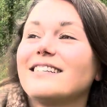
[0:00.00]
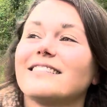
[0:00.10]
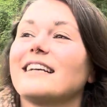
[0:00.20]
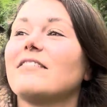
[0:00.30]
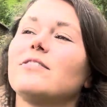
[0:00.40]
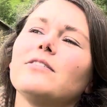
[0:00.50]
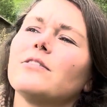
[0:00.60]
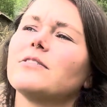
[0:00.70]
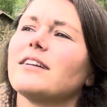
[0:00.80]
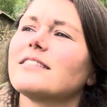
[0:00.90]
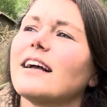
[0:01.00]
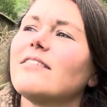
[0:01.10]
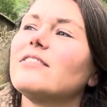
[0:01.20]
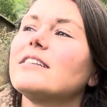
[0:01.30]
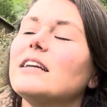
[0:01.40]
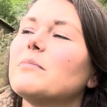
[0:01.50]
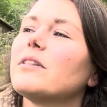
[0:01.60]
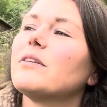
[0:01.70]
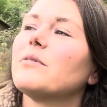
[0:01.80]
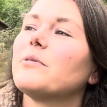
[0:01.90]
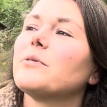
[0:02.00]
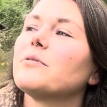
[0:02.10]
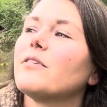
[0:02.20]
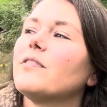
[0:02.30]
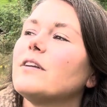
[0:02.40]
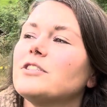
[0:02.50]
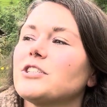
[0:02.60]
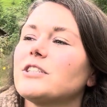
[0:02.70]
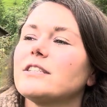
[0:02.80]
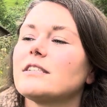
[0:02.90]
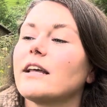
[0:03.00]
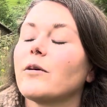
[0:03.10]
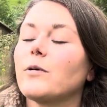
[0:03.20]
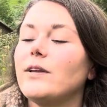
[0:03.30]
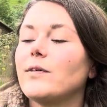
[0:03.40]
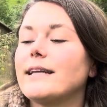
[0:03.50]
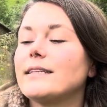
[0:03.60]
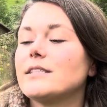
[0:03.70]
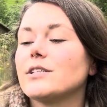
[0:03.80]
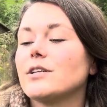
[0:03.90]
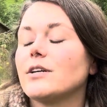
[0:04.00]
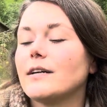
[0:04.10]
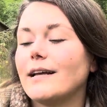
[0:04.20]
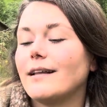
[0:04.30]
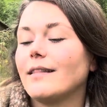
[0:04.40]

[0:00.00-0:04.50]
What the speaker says: scaffold, or not scaffolding, but the roof of the church, when you enter. And